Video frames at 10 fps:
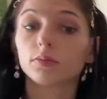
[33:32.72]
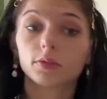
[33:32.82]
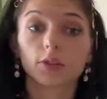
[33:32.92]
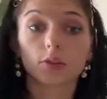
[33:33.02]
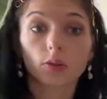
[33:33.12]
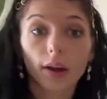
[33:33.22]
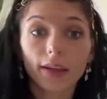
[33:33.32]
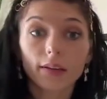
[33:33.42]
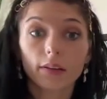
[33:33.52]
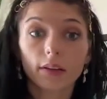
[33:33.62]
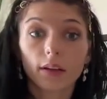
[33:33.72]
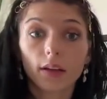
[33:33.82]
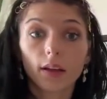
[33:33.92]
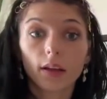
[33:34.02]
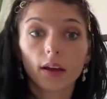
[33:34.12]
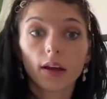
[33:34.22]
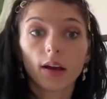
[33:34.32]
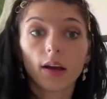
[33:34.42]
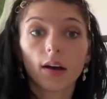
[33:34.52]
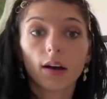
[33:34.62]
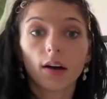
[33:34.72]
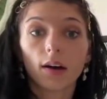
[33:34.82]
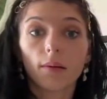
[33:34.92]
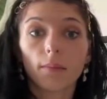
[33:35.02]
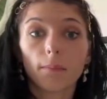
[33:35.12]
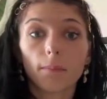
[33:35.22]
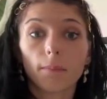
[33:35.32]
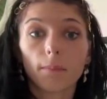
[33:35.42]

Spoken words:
which is great. And